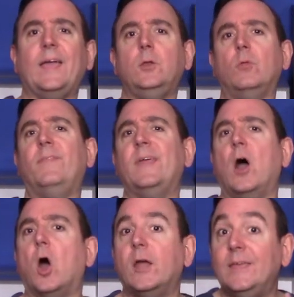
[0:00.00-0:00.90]
I know that they
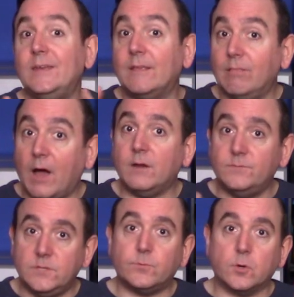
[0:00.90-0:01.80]
are in a lot
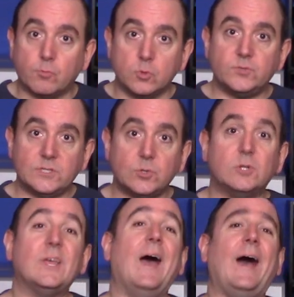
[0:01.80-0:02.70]
of different grocery stores.